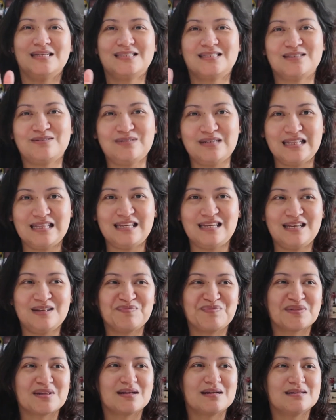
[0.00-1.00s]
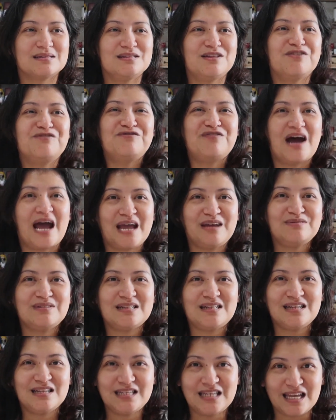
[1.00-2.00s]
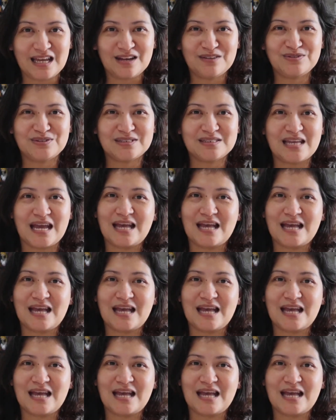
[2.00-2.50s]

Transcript: It's really the vibe that it gives.